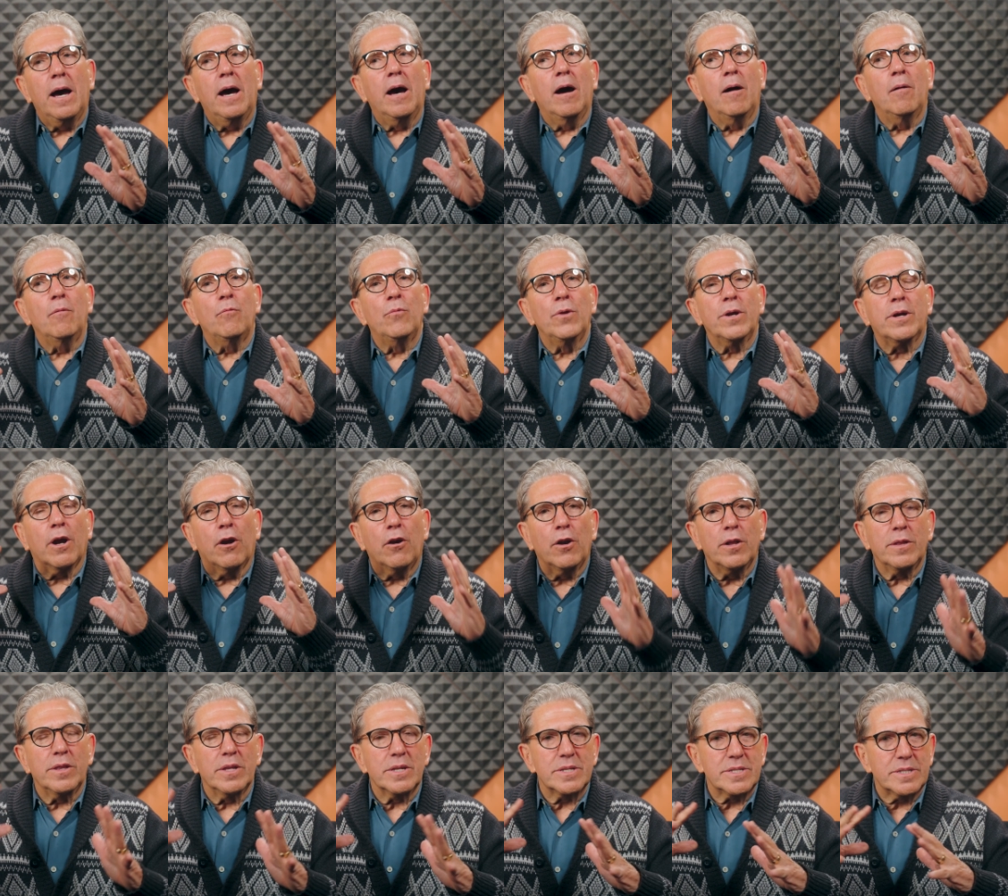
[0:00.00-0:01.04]
uh,
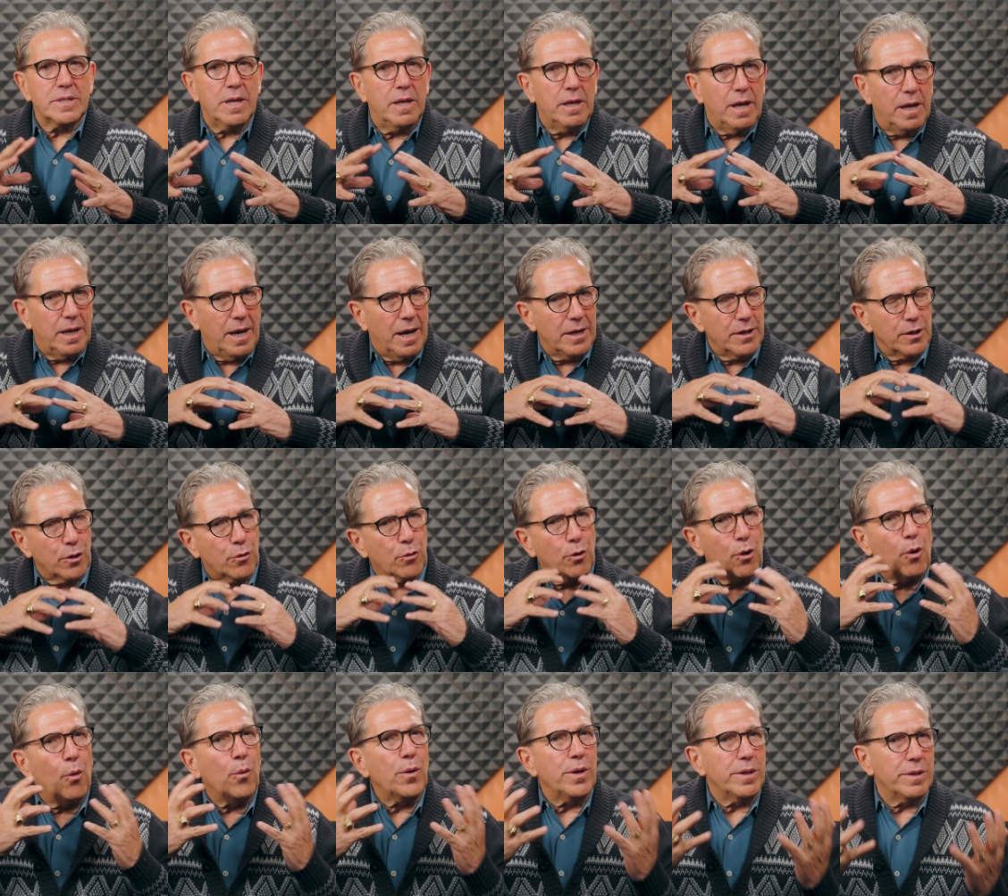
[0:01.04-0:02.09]
regarding this, uh, how to
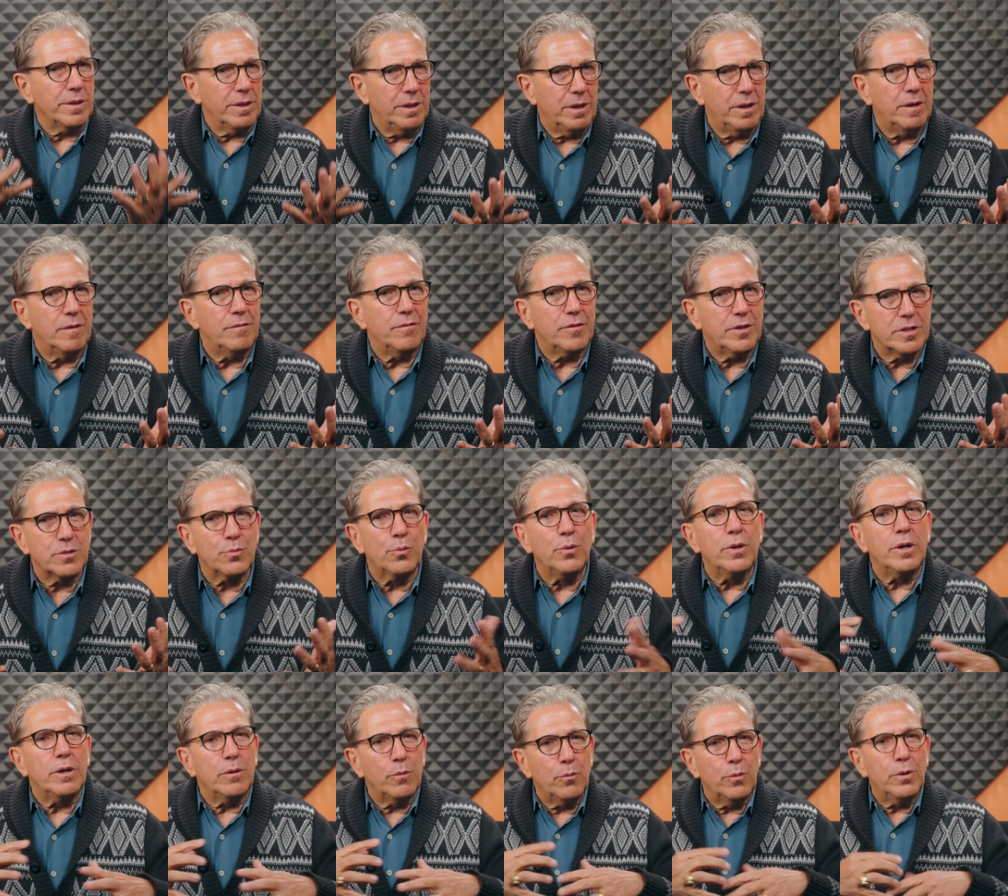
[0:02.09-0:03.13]
grow in love, because
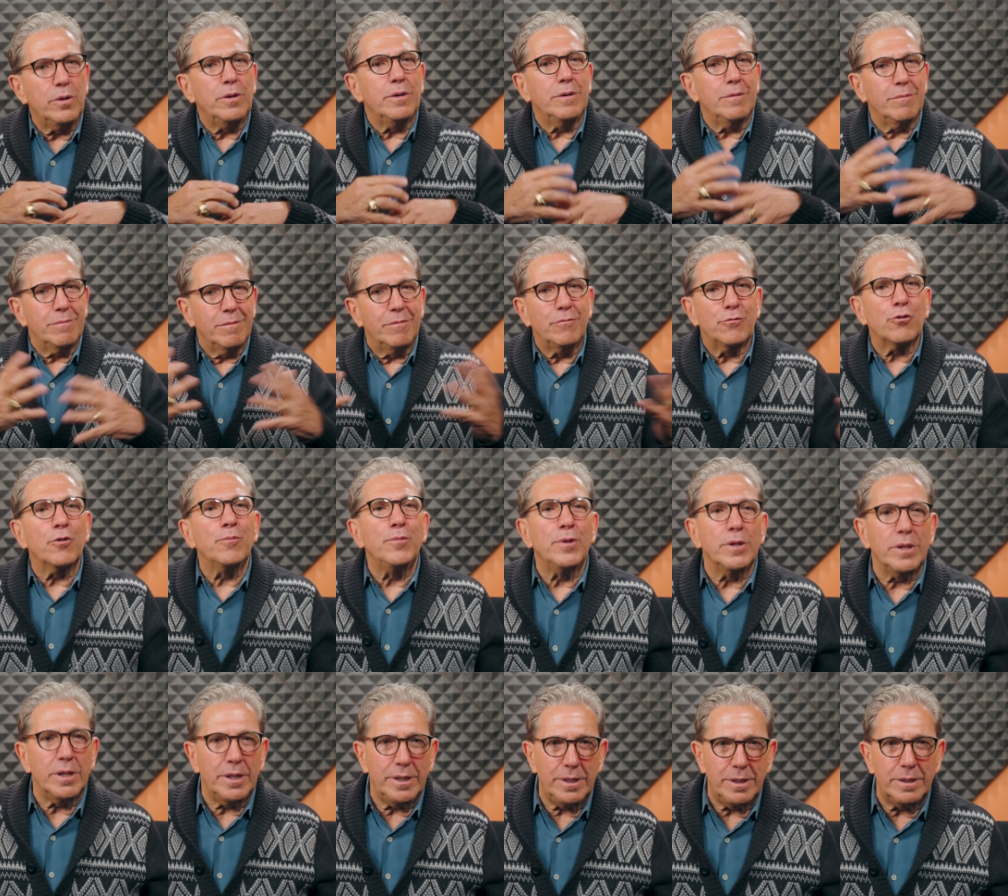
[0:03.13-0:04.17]
we, we
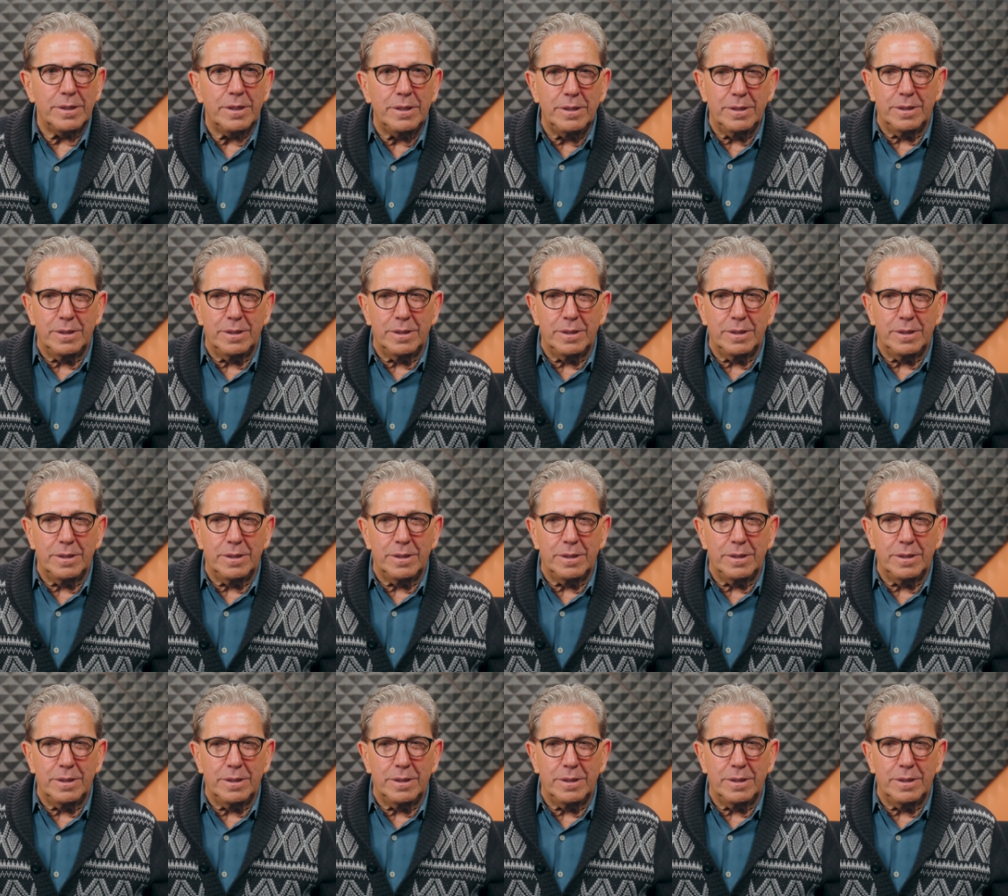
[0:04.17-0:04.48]
tribulate.